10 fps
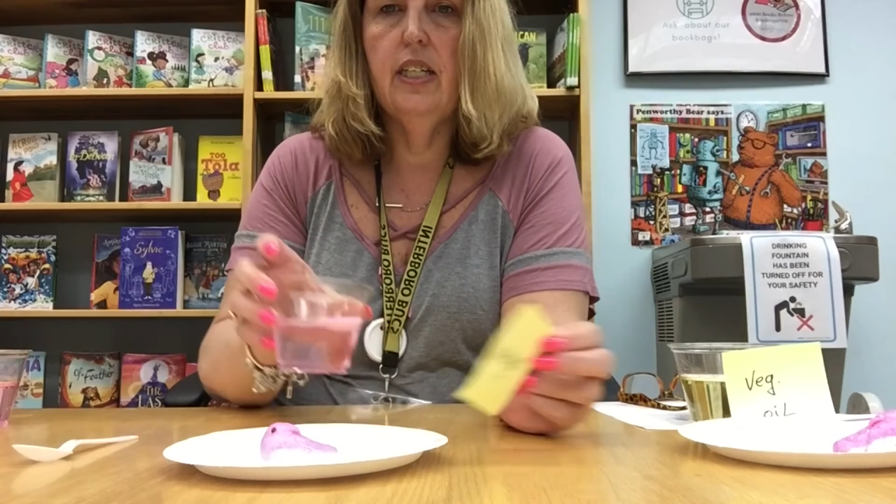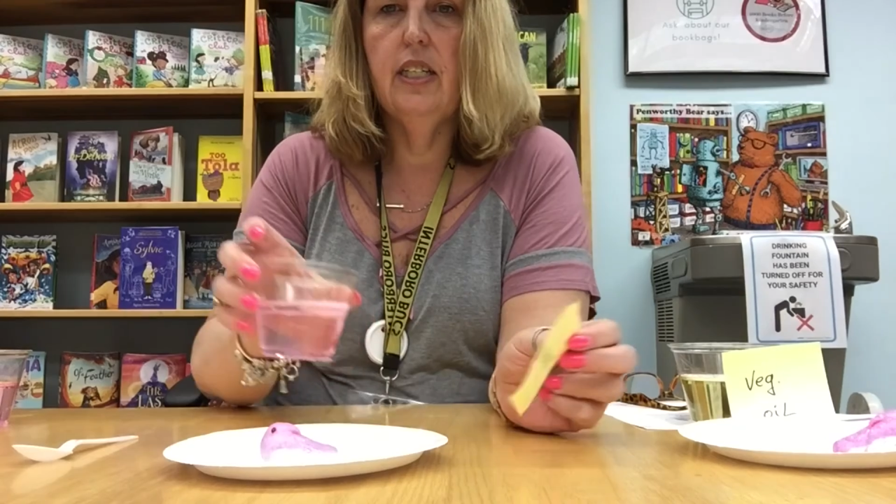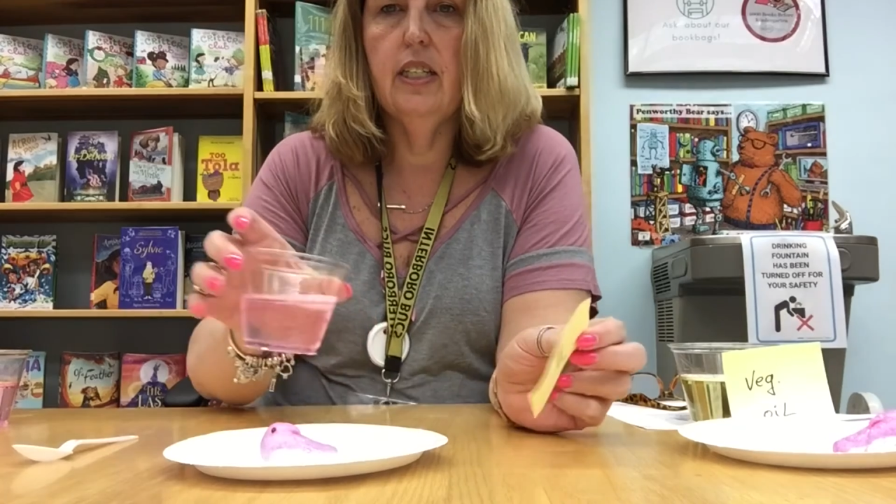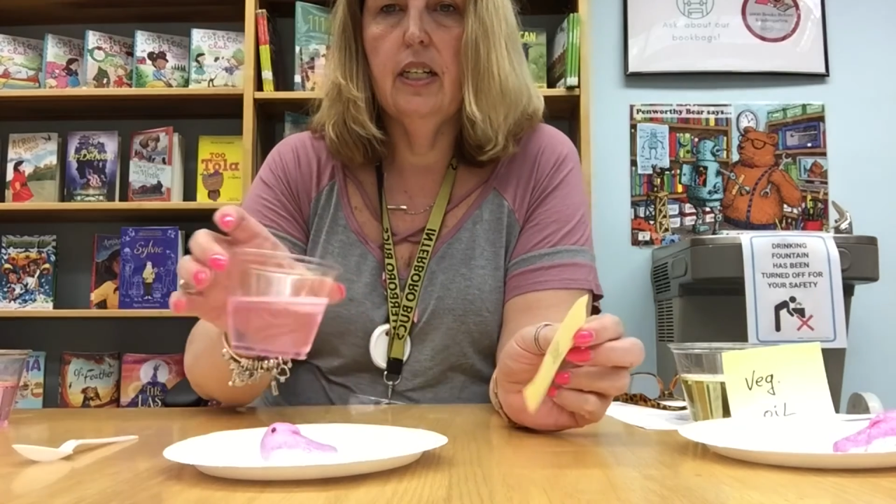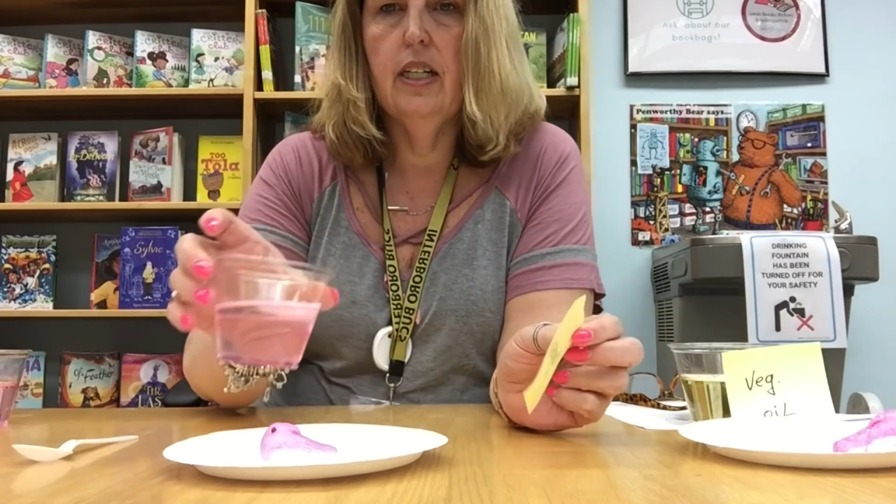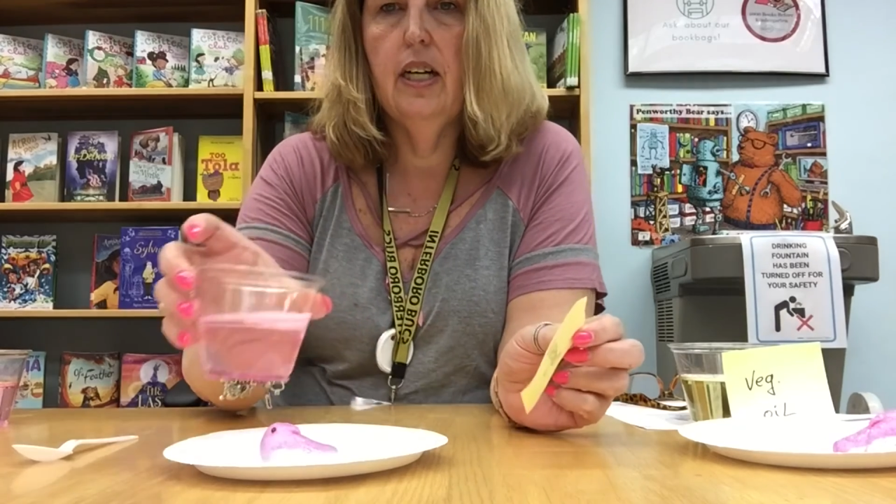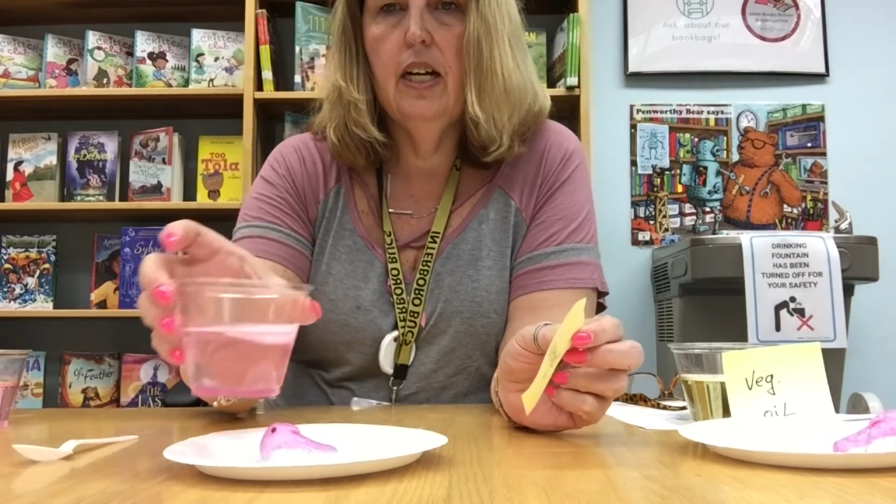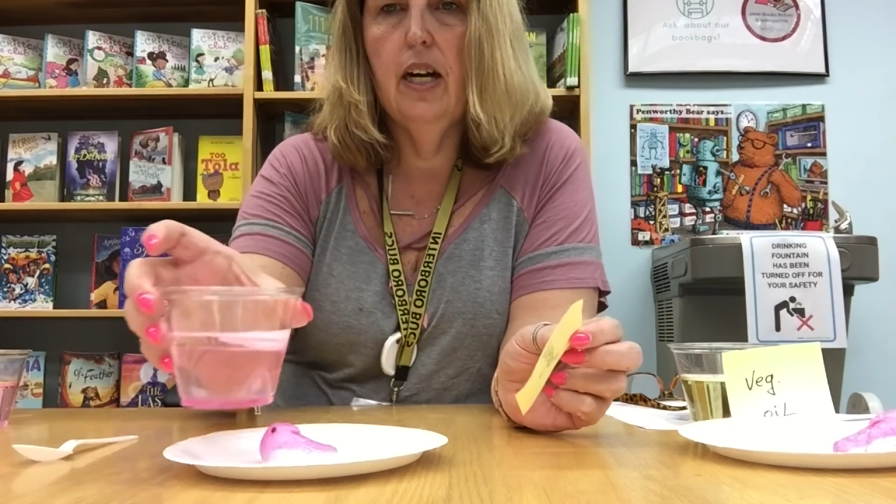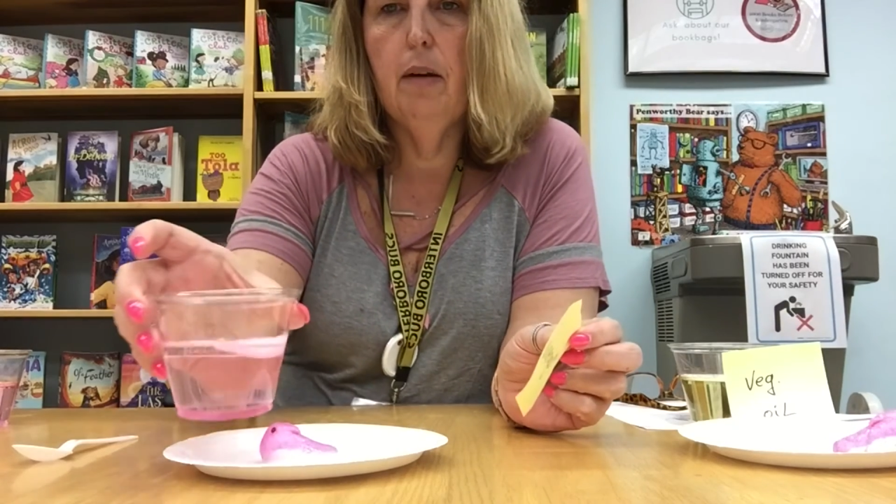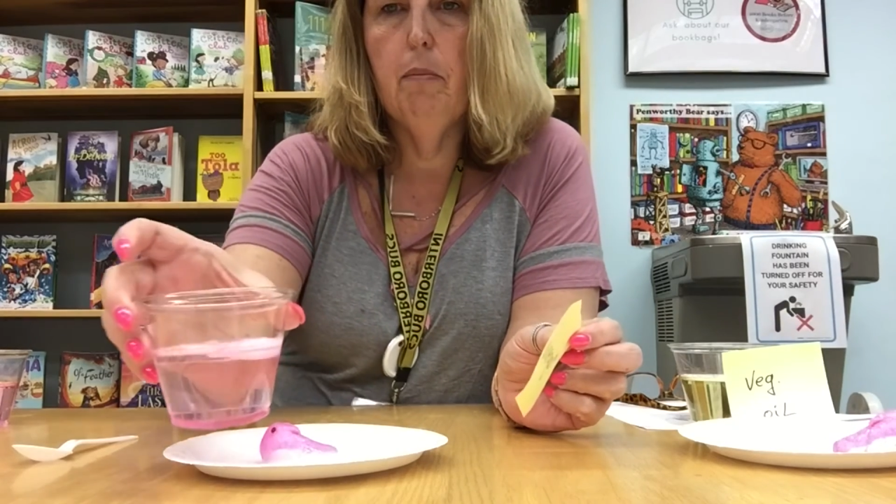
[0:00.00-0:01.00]
in the
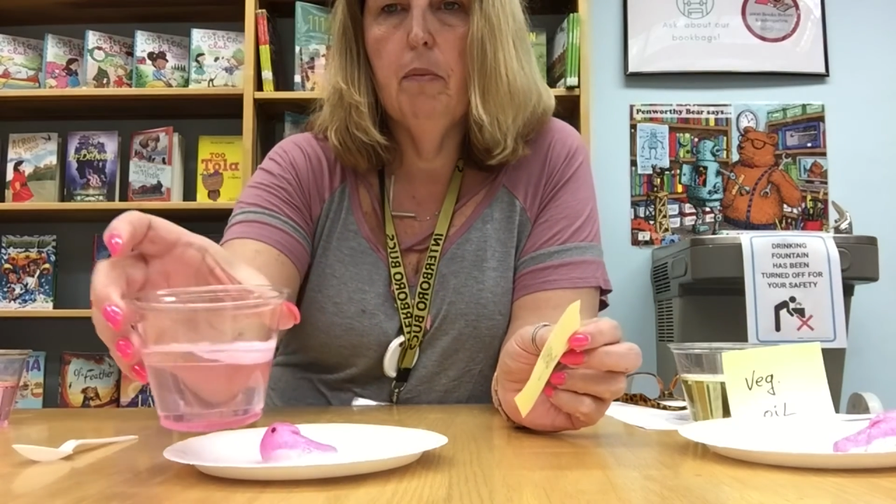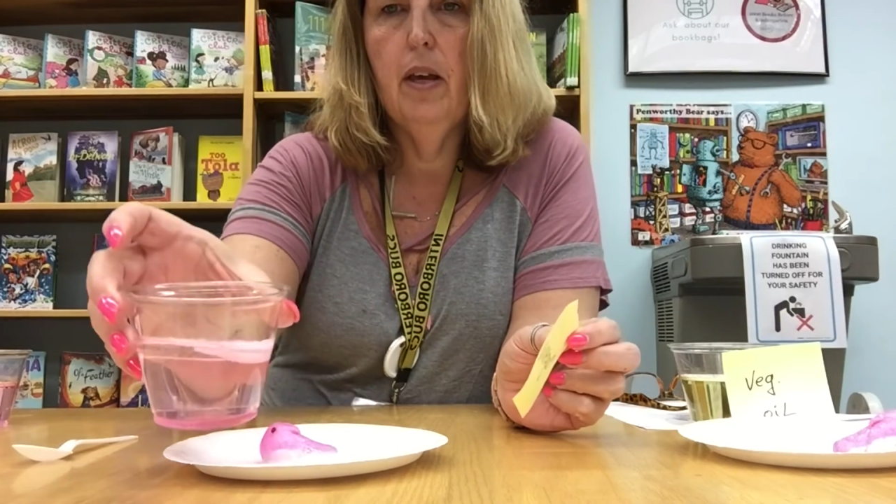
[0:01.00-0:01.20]
cup,